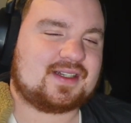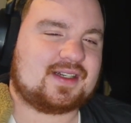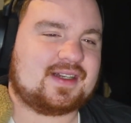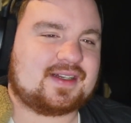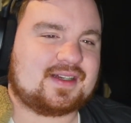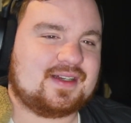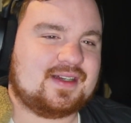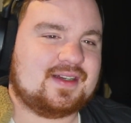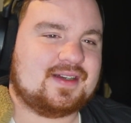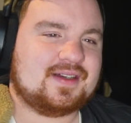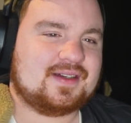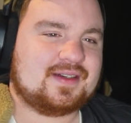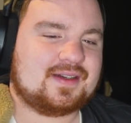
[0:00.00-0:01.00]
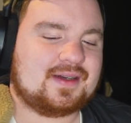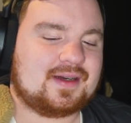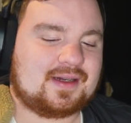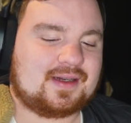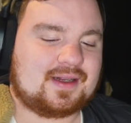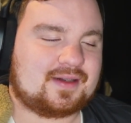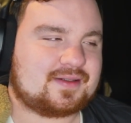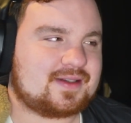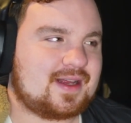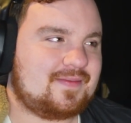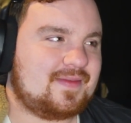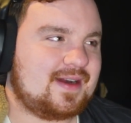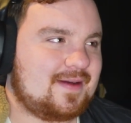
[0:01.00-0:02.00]
like, a little
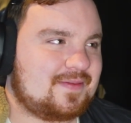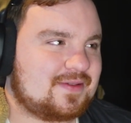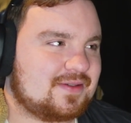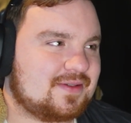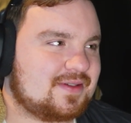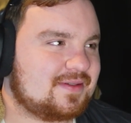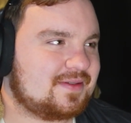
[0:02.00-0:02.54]
10-minute episode.